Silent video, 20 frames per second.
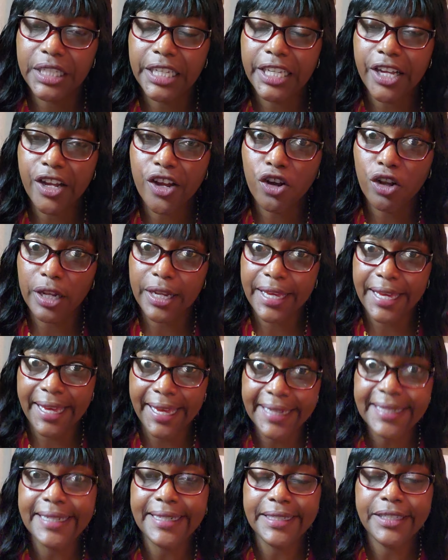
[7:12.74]

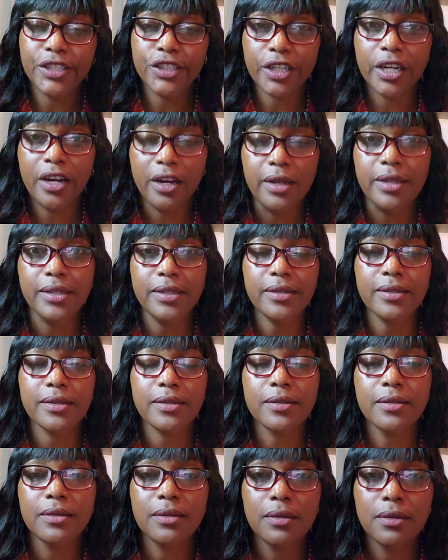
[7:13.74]
inculcated into
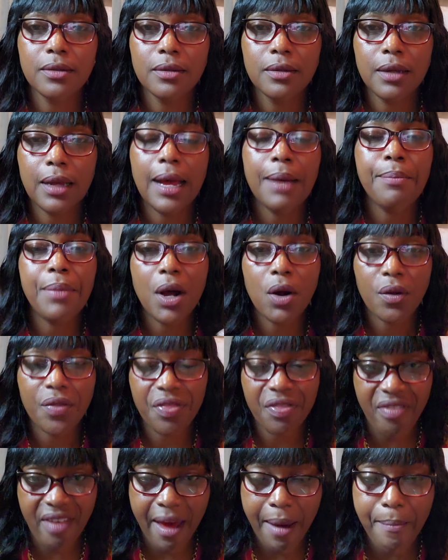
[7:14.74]
us about
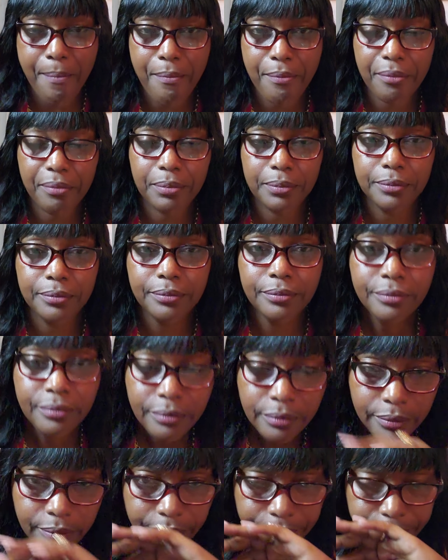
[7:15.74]
them.
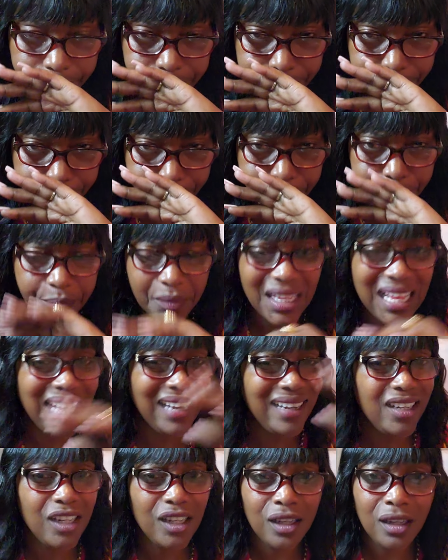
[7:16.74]

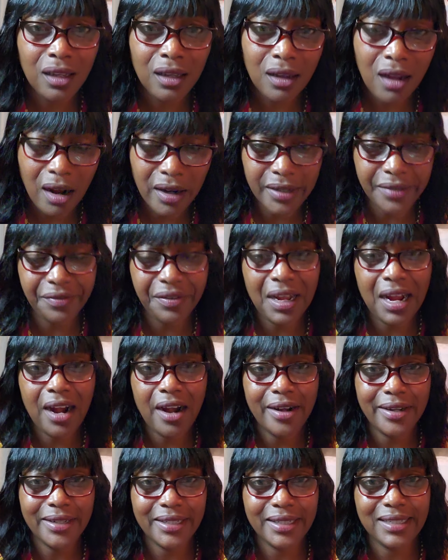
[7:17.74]
A lot of
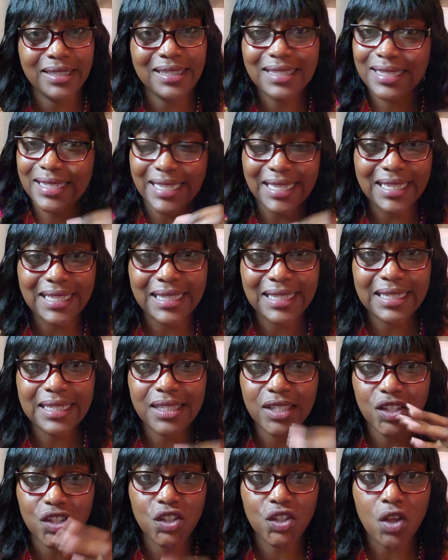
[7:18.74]
artists sing
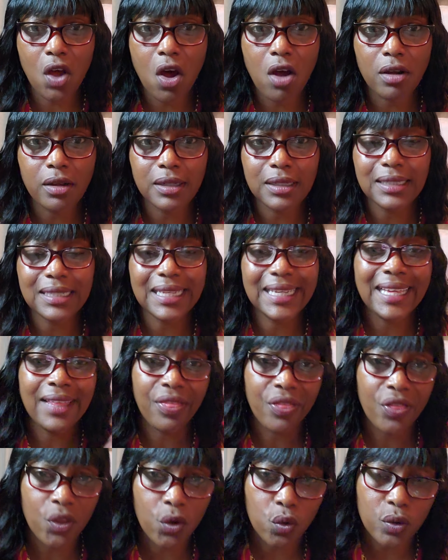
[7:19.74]
songs
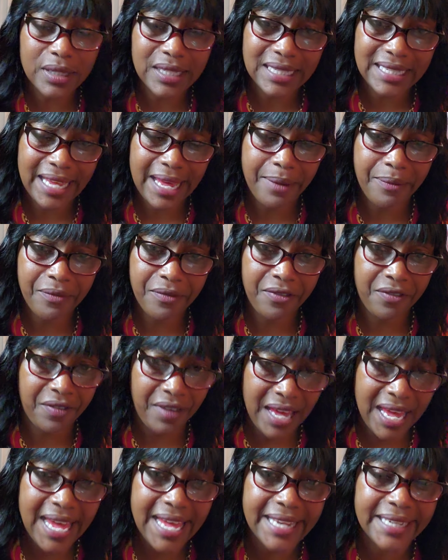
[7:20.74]
in those same
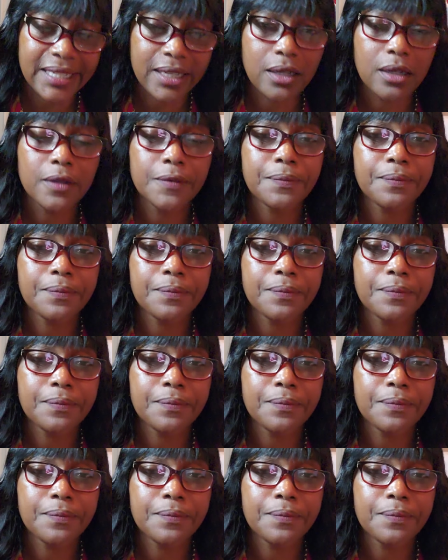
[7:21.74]
vein,